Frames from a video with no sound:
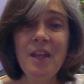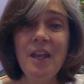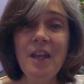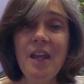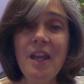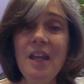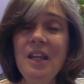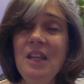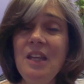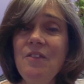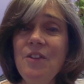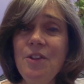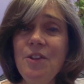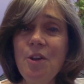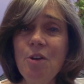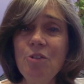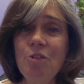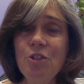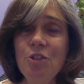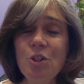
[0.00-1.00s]
And even
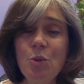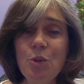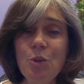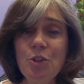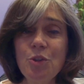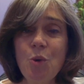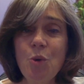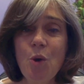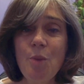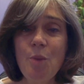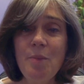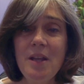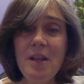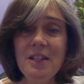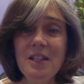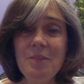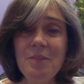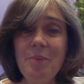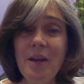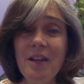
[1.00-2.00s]
those who were
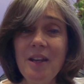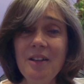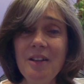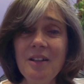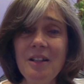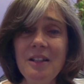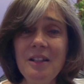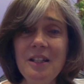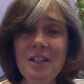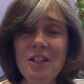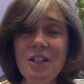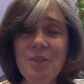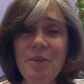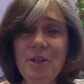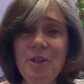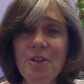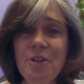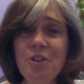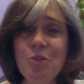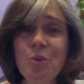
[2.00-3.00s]
tormented by unclean
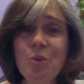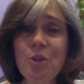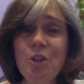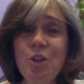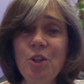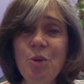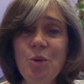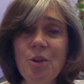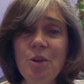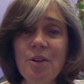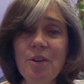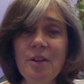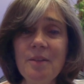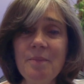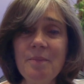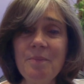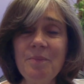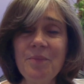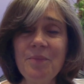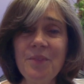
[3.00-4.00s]
spirits were cured.
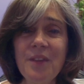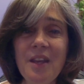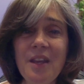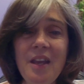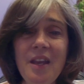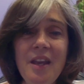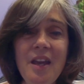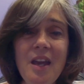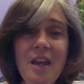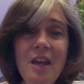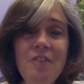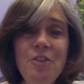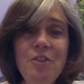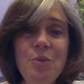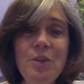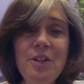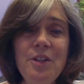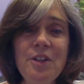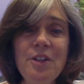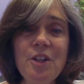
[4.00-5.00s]

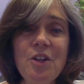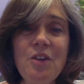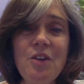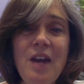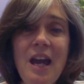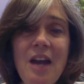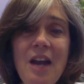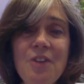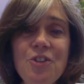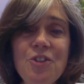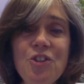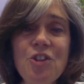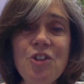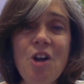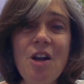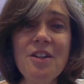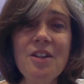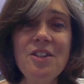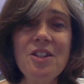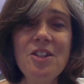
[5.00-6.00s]
Everyone in the crowd
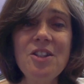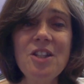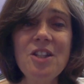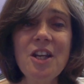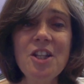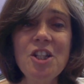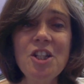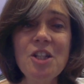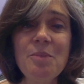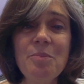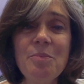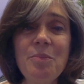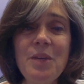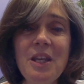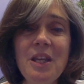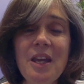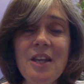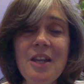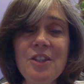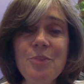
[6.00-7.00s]
sought to touch him
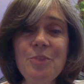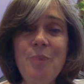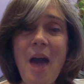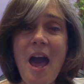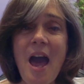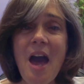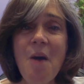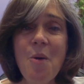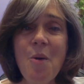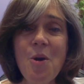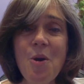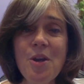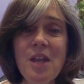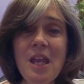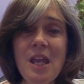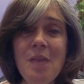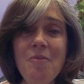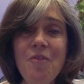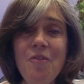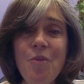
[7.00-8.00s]
because power
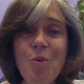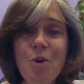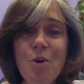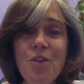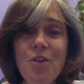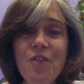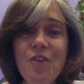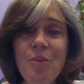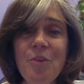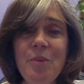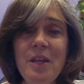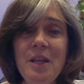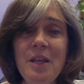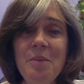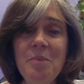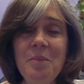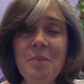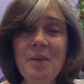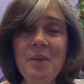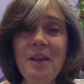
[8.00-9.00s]
came forth from
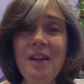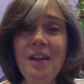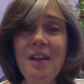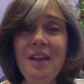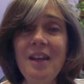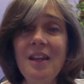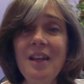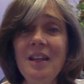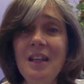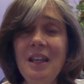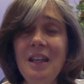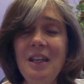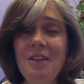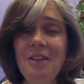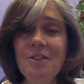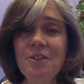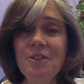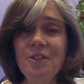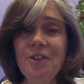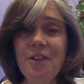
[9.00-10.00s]
him and
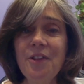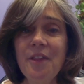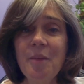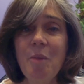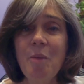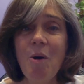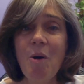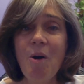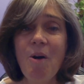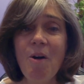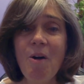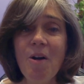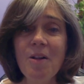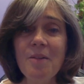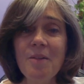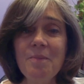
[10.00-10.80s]
healed them all.